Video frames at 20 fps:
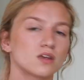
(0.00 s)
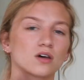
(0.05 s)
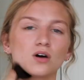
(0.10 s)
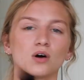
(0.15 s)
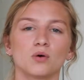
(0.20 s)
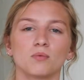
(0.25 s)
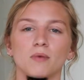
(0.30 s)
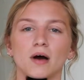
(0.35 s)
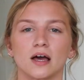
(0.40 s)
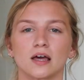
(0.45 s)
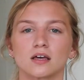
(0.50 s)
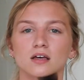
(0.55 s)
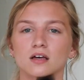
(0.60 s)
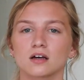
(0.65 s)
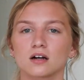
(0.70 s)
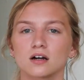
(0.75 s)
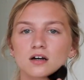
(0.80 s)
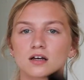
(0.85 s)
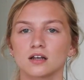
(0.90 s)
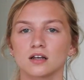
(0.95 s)
Oh my
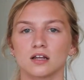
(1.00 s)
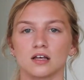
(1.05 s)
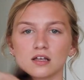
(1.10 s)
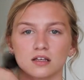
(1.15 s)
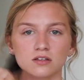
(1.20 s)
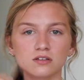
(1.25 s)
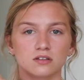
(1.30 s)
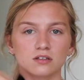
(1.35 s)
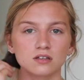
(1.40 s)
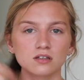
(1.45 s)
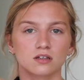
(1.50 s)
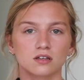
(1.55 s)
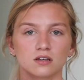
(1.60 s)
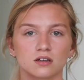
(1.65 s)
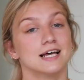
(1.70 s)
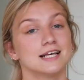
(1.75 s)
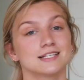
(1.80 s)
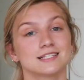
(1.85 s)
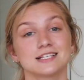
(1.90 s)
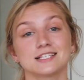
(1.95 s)
goodness.
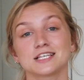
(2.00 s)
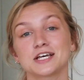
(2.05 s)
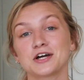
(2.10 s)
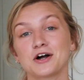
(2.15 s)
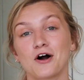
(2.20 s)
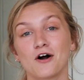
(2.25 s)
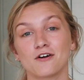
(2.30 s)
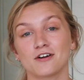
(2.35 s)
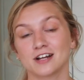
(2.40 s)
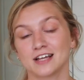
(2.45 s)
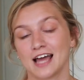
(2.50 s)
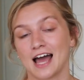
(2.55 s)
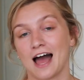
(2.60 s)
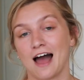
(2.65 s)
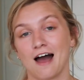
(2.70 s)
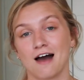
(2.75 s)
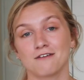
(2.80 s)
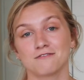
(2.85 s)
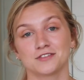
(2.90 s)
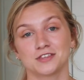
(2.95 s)
Since I already
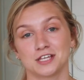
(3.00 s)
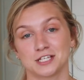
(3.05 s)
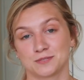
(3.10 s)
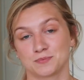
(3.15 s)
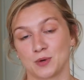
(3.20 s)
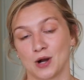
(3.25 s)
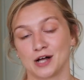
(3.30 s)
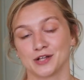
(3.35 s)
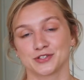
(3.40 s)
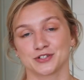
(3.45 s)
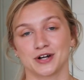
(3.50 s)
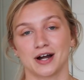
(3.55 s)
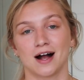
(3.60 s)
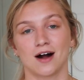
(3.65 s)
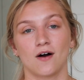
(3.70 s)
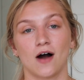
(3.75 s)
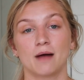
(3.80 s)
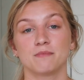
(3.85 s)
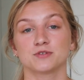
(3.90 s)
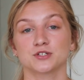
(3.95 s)
have this bronzer
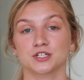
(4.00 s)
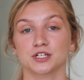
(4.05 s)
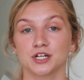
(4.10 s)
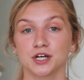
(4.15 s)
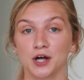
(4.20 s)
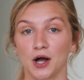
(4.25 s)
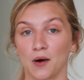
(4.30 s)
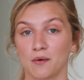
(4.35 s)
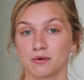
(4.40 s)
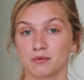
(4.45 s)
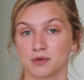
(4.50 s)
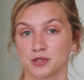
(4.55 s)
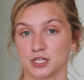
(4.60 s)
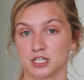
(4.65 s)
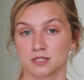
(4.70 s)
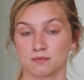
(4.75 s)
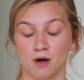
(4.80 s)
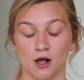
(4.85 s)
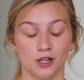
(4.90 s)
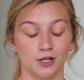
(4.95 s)
out, I'm just gonna go in with
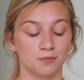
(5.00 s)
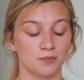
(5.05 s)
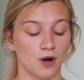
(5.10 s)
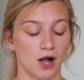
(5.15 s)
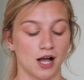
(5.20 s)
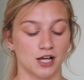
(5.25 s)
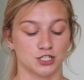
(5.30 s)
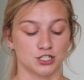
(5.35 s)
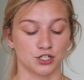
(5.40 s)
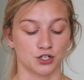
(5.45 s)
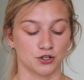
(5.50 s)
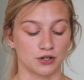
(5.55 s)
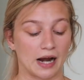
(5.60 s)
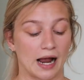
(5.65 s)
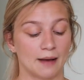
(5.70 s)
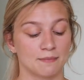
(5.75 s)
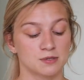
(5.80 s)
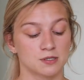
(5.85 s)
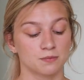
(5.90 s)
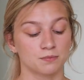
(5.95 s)
a smaller brush,
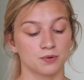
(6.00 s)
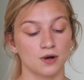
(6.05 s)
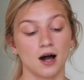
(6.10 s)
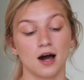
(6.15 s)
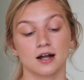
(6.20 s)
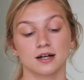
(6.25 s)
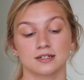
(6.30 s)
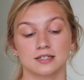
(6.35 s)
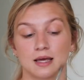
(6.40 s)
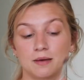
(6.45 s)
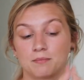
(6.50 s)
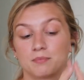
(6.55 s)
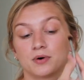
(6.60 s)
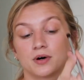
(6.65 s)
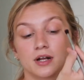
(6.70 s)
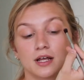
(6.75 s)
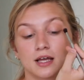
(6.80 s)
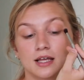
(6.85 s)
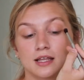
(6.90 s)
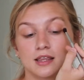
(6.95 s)
grab some product, and
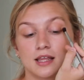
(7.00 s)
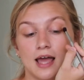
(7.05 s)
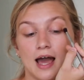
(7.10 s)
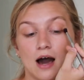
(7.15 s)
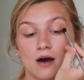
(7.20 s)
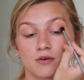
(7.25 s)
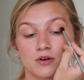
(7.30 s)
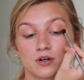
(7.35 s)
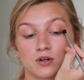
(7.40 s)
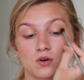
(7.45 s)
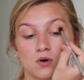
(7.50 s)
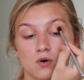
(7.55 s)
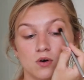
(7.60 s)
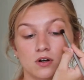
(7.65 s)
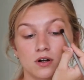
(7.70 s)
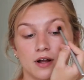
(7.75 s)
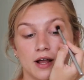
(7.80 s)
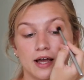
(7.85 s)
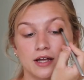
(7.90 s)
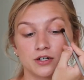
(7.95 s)
put it in the outer
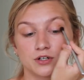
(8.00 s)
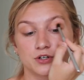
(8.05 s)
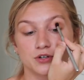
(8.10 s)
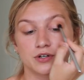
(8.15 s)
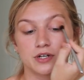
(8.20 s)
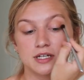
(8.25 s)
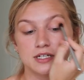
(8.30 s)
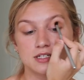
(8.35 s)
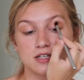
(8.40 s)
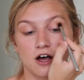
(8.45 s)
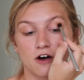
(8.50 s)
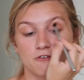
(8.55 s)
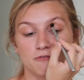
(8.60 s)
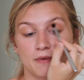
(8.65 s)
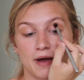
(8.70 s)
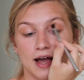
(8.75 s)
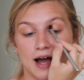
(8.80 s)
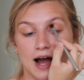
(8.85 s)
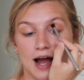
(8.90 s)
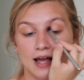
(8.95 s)
corner and crease of
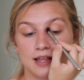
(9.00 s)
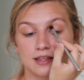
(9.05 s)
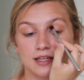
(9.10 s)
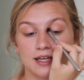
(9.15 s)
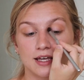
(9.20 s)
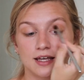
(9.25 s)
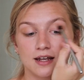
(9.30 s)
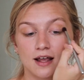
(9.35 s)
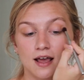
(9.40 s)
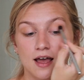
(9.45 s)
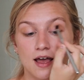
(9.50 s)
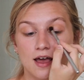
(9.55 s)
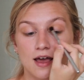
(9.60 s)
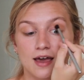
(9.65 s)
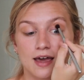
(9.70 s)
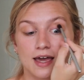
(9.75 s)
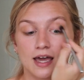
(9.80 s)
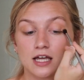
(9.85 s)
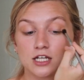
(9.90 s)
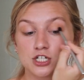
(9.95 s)
my eyelid.
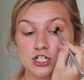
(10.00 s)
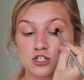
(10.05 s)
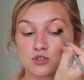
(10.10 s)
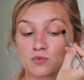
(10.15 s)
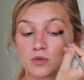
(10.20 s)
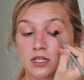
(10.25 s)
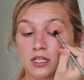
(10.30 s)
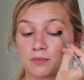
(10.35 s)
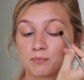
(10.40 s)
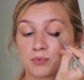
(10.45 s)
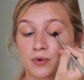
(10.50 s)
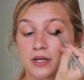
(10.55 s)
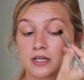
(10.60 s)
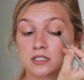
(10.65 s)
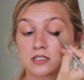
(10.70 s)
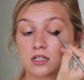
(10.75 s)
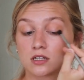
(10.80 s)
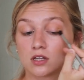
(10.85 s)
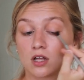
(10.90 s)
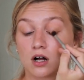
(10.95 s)
It just really
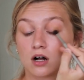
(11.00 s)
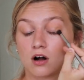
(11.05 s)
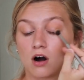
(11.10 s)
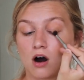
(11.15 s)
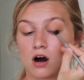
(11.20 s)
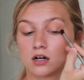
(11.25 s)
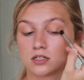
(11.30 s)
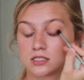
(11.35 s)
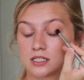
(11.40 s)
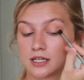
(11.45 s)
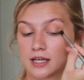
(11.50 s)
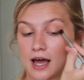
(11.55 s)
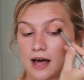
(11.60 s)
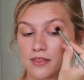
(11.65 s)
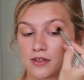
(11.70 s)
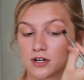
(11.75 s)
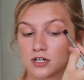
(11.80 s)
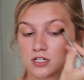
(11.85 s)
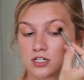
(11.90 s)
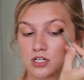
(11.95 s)
brings the look all
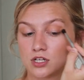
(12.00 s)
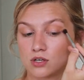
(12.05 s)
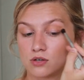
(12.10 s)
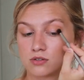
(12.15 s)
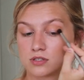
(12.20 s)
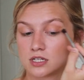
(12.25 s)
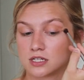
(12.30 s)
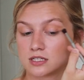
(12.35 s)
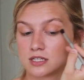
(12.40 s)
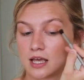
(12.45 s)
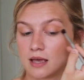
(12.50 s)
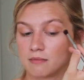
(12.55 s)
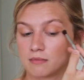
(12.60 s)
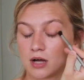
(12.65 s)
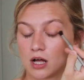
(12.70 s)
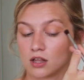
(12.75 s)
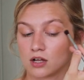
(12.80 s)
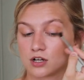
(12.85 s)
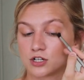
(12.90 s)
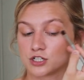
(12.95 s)
together to use the same
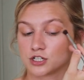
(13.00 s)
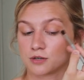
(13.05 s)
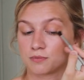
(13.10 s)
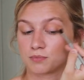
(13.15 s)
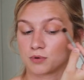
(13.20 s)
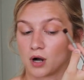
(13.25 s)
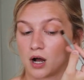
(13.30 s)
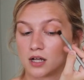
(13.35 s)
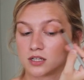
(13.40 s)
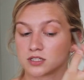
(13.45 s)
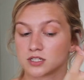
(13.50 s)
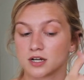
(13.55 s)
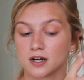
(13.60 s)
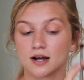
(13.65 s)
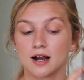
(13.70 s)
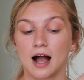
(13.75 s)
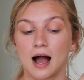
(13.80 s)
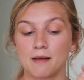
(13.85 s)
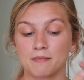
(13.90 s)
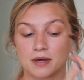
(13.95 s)
color as your
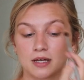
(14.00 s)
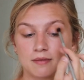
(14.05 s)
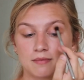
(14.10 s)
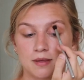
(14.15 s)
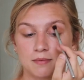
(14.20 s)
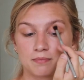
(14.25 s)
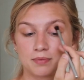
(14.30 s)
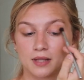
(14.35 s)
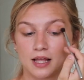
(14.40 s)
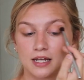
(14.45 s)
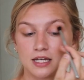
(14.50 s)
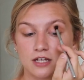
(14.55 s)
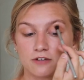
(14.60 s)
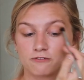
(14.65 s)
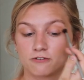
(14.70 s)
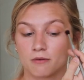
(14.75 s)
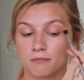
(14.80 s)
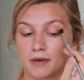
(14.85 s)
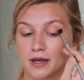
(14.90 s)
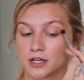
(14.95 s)
bronzer. I'm gonna be
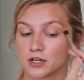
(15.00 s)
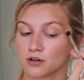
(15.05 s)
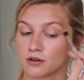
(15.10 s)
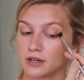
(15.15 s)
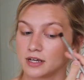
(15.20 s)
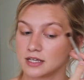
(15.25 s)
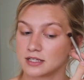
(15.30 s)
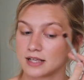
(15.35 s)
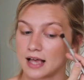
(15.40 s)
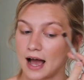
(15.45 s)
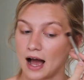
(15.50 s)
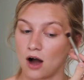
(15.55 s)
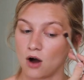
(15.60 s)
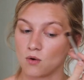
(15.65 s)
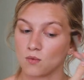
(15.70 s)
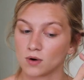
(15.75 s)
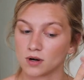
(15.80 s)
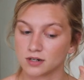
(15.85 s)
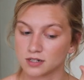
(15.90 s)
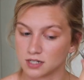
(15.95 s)
blending from my crease
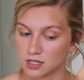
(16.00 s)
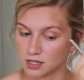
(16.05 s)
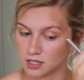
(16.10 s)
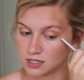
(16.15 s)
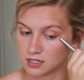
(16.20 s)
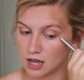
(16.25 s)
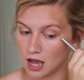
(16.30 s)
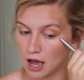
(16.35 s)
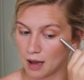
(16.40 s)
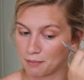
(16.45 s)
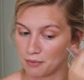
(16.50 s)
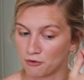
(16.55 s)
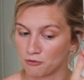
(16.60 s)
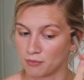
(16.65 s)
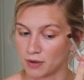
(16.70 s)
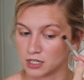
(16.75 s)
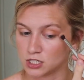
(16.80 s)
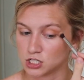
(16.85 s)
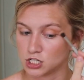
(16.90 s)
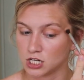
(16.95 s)
outward to the top of
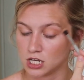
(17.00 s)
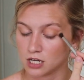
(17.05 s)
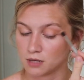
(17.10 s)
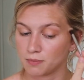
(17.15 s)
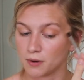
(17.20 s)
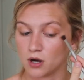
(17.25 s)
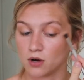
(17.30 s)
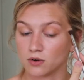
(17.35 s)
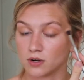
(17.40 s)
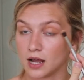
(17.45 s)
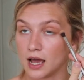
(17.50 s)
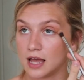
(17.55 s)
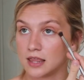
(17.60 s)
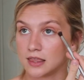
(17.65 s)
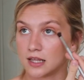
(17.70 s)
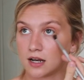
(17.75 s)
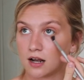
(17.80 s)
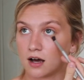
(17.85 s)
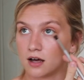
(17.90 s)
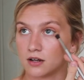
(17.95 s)
my cheekbone
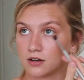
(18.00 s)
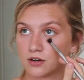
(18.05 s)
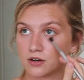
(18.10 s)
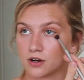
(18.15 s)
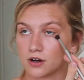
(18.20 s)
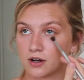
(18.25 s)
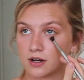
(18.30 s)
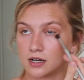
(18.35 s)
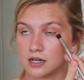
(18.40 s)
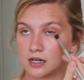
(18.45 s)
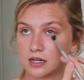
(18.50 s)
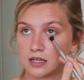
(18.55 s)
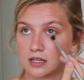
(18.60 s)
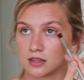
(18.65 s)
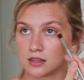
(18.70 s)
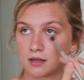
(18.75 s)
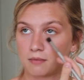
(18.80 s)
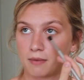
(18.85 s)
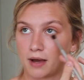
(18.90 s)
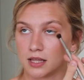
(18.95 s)
and then
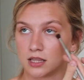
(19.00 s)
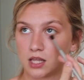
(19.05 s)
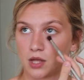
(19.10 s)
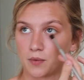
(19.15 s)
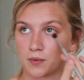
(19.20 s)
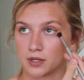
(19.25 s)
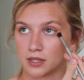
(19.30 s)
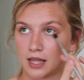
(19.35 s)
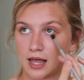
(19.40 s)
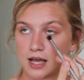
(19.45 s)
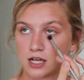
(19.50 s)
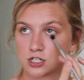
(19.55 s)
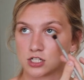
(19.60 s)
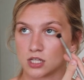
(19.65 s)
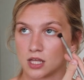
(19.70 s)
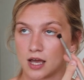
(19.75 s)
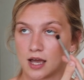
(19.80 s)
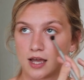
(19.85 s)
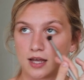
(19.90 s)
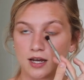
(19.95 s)
underneath my lower
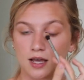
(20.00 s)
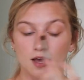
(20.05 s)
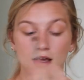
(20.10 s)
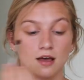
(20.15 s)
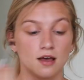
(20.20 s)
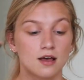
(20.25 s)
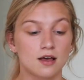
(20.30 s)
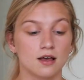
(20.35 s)
lash line.